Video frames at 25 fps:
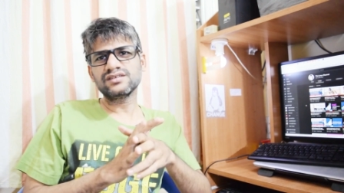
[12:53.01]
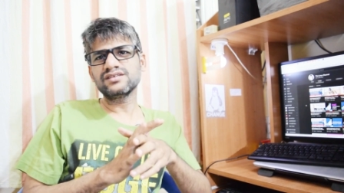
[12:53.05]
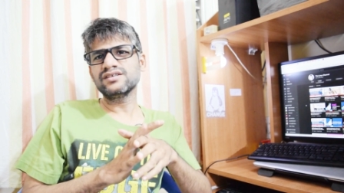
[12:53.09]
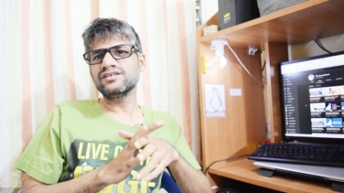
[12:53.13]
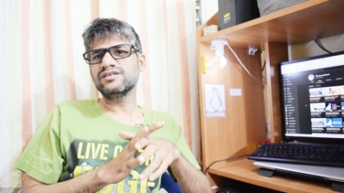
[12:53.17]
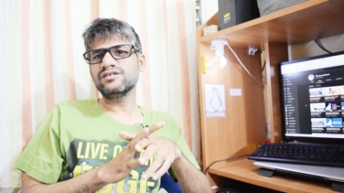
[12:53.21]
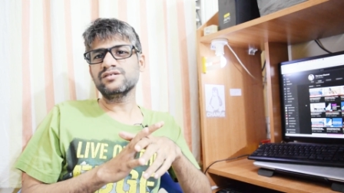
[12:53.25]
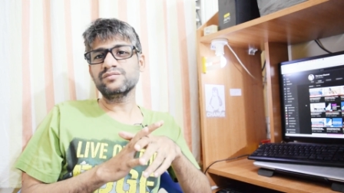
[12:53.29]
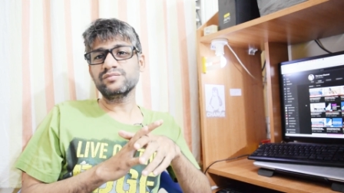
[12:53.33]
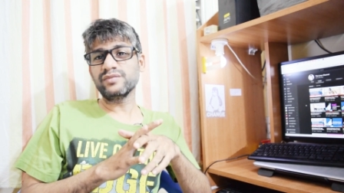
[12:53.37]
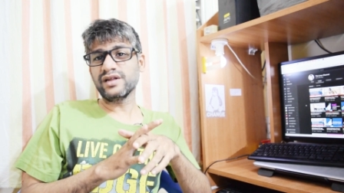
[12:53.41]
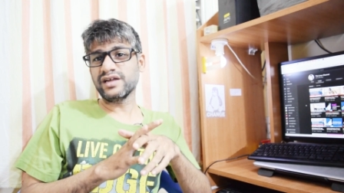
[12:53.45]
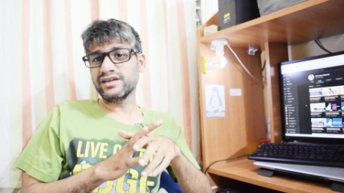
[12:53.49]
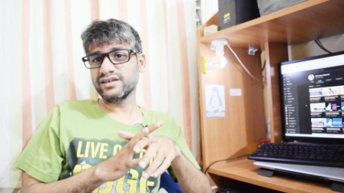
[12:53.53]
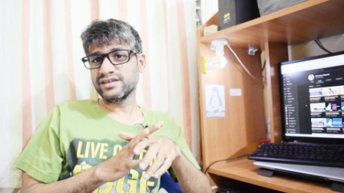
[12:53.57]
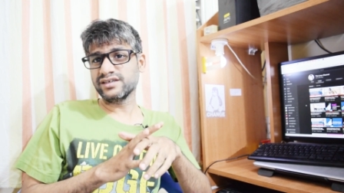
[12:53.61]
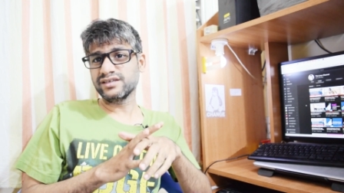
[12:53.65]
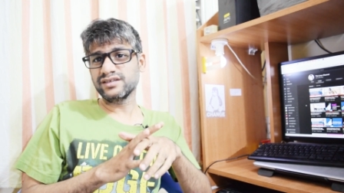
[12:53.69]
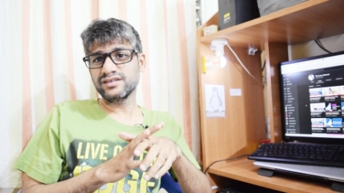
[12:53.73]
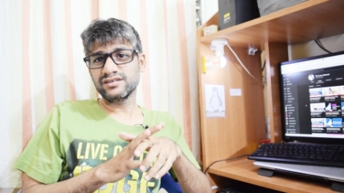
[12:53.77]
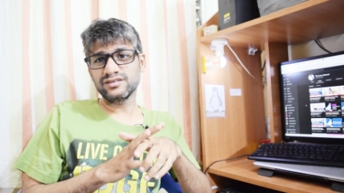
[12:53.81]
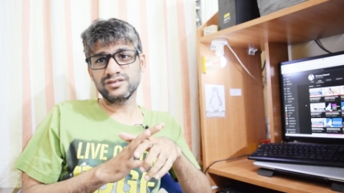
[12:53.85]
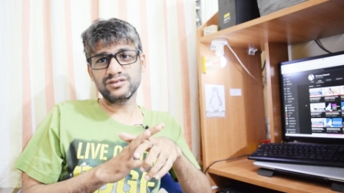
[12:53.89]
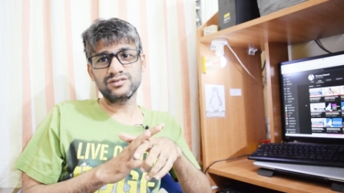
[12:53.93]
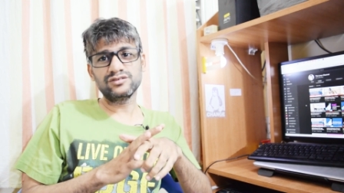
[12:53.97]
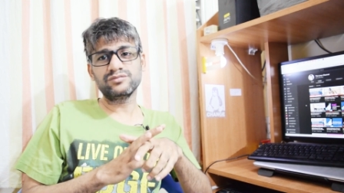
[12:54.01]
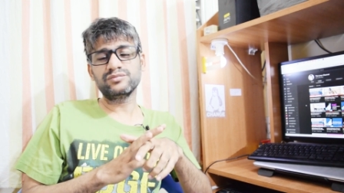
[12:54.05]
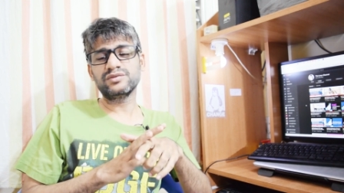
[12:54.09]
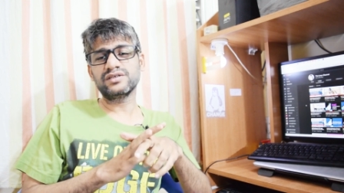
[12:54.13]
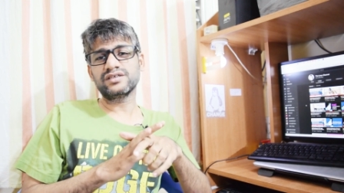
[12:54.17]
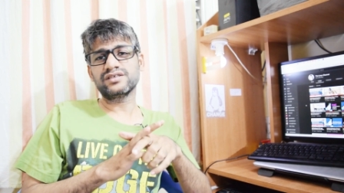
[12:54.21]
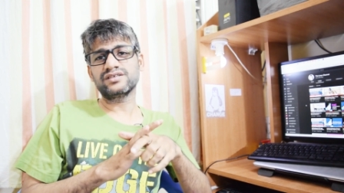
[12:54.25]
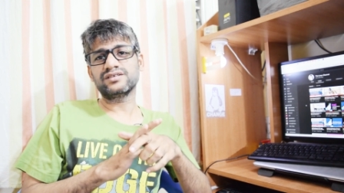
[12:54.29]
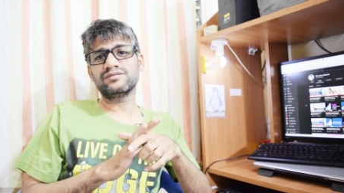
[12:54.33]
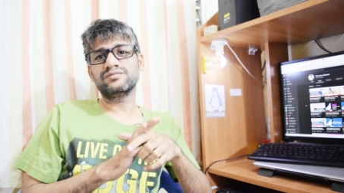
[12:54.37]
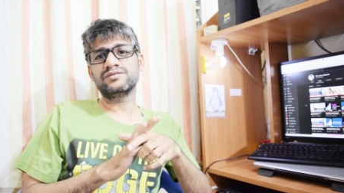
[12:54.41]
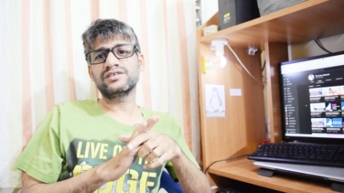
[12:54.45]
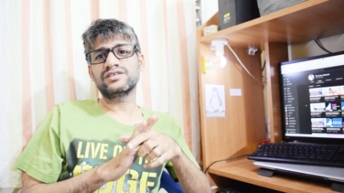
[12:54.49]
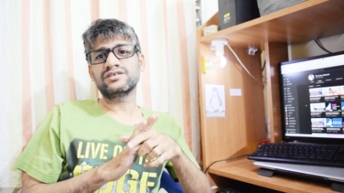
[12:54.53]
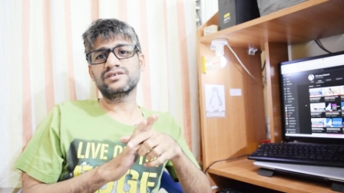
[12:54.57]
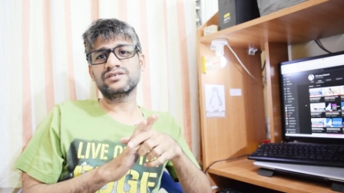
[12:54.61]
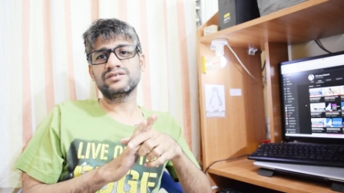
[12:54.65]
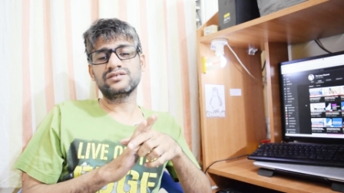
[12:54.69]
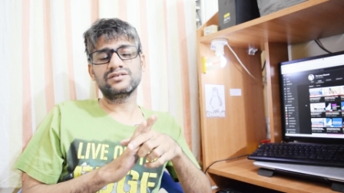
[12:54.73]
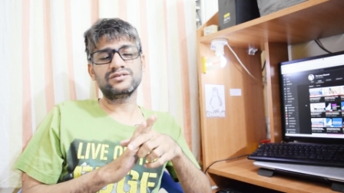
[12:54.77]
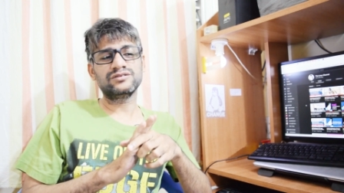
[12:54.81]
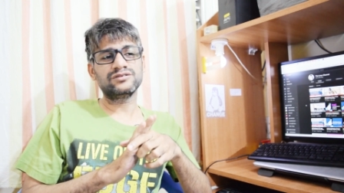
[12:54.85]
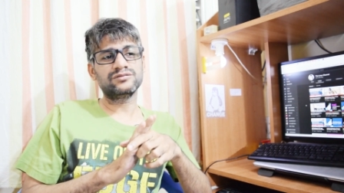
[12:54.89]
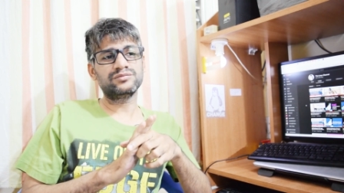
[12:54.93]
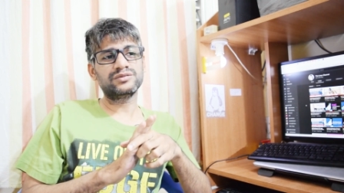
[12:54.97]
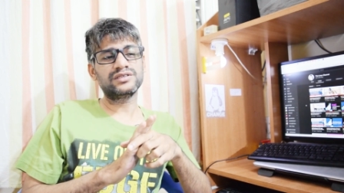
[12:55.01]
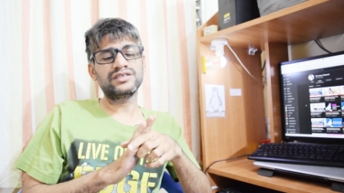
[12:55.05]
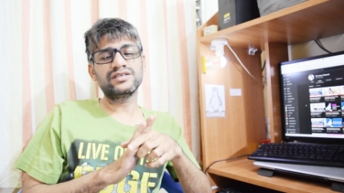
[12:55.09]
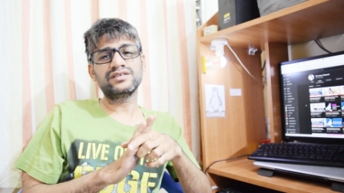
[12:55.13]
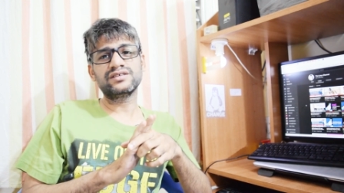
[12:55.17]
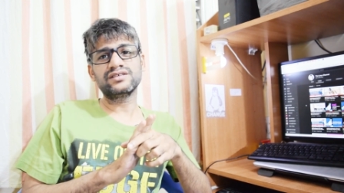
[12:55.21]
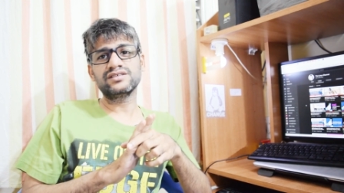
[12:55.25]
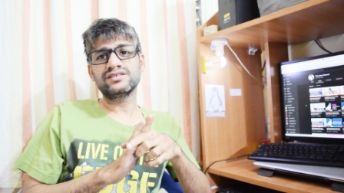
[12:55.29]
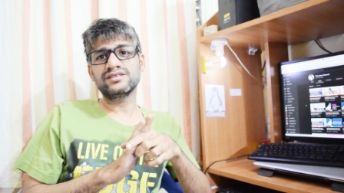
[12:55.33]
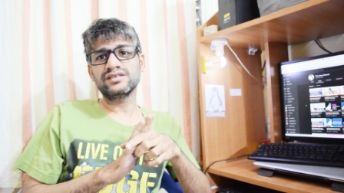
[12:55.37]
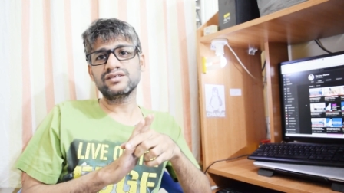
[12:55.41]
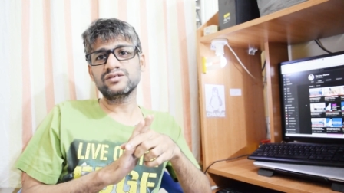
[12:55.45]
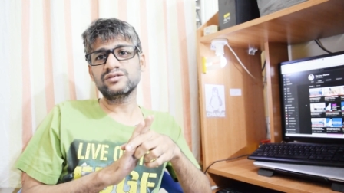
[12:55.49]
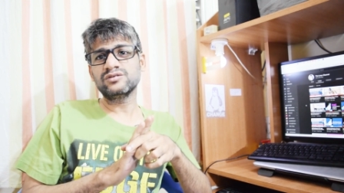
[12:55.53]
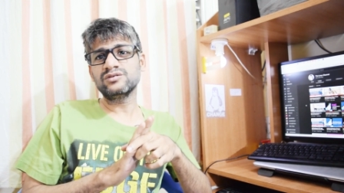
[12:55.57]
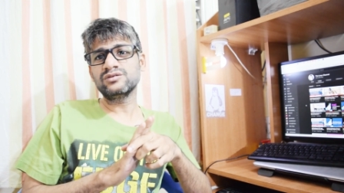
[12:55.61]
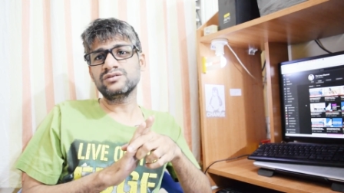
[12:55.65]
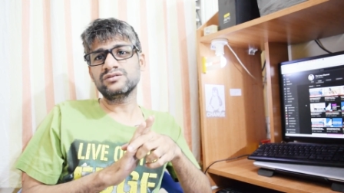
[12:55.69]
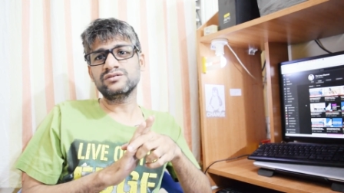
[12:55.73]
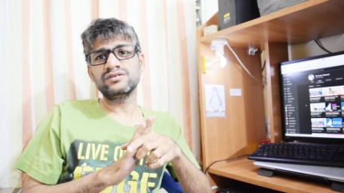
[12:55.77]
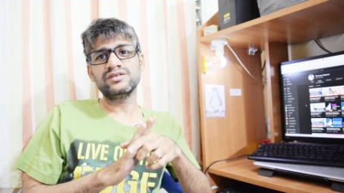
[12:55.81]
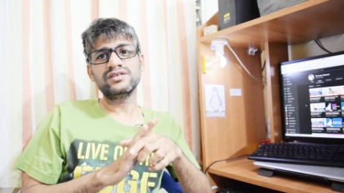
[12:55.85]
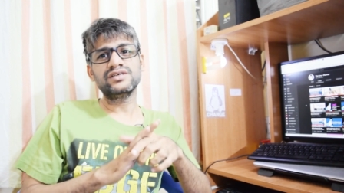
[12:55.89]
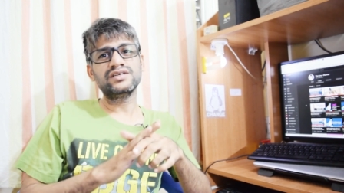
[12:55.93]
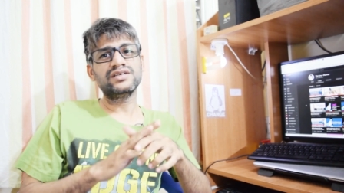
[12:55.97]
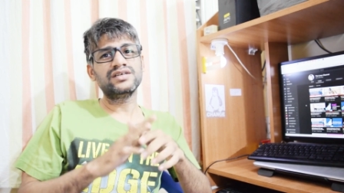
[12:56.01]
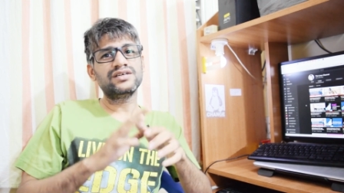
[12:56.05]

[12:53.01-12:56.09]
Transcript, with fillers: you know planet Jupiter, because Jupiter is a guru.